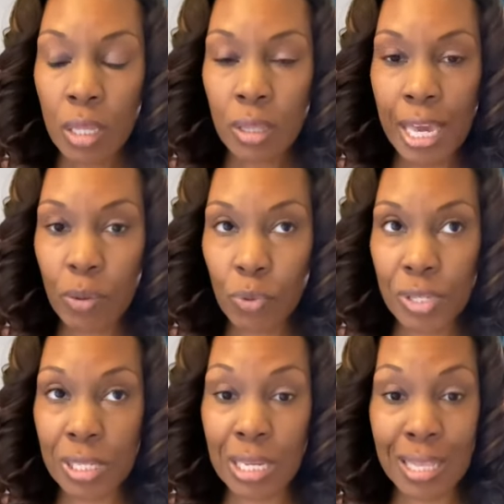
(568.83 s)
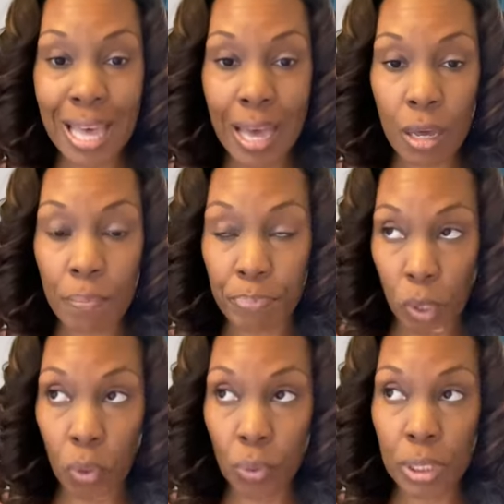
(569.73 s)
they will see that
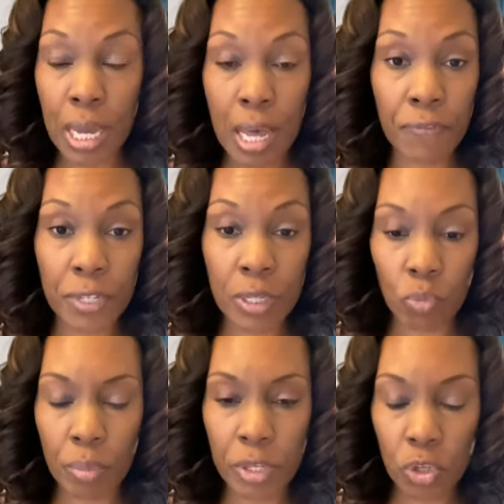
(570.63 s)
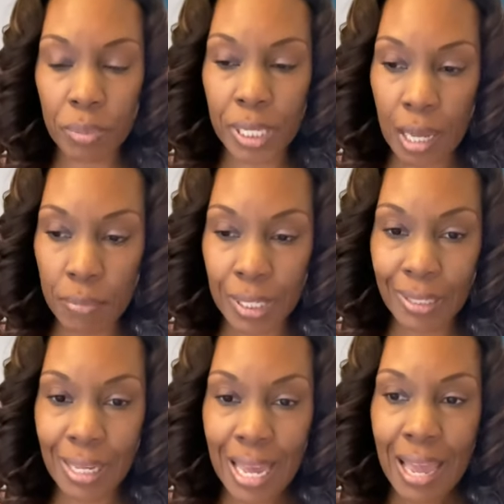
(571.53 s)
bold, confident woman you're
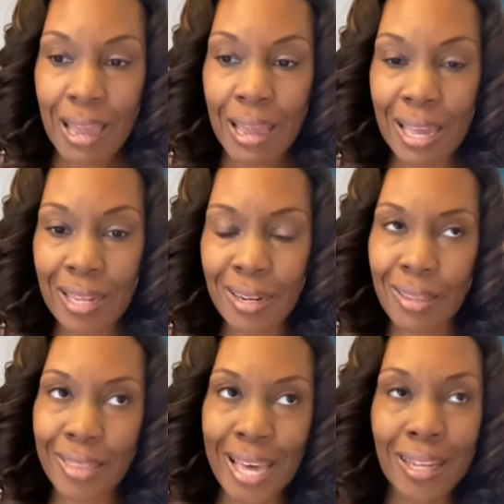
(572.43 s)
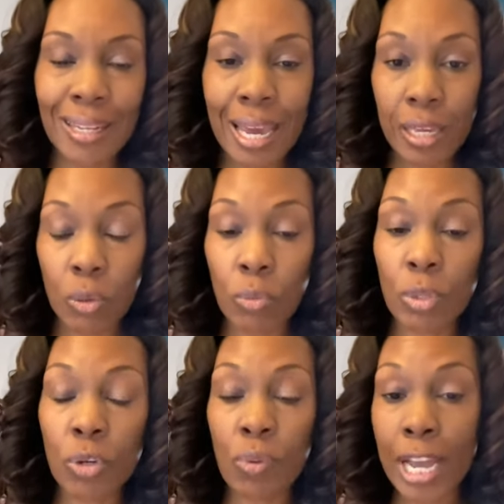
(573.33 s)
becoming, and that like
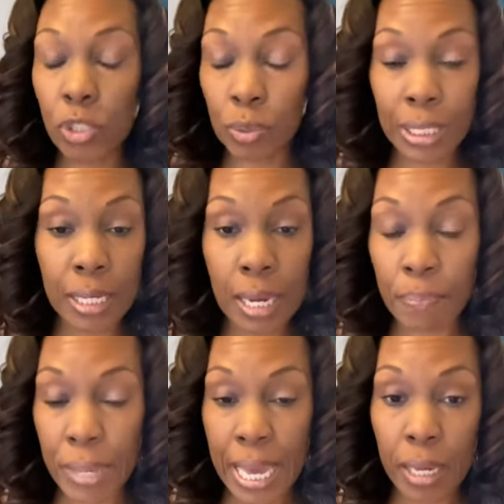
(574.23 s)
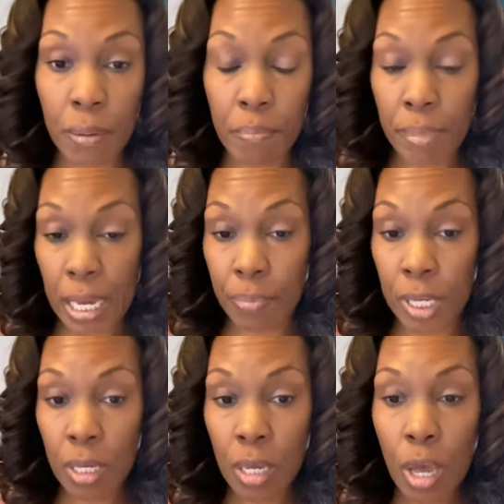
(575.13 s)
will gradually come back,
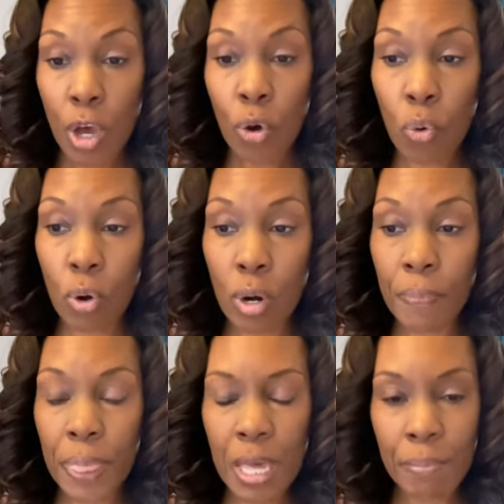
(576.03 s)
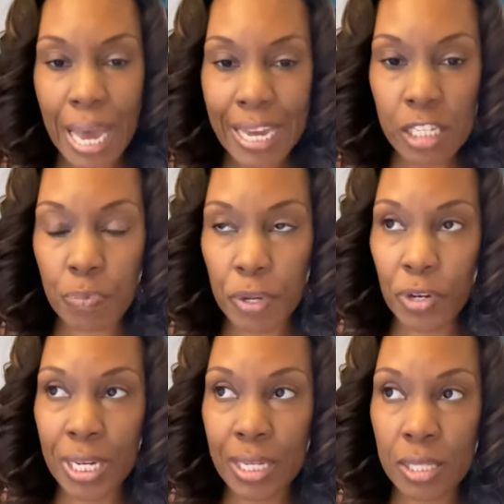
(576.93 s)
maybe. Or in my
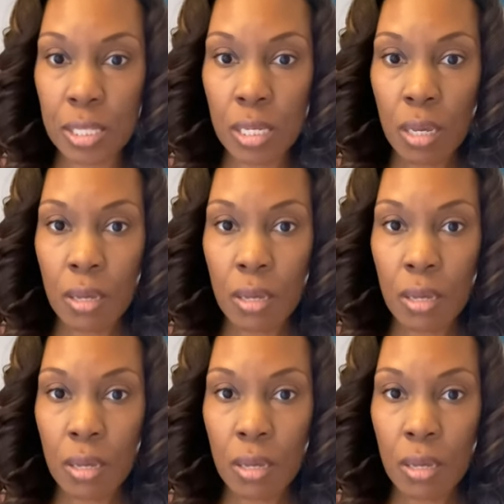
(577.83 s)
experience,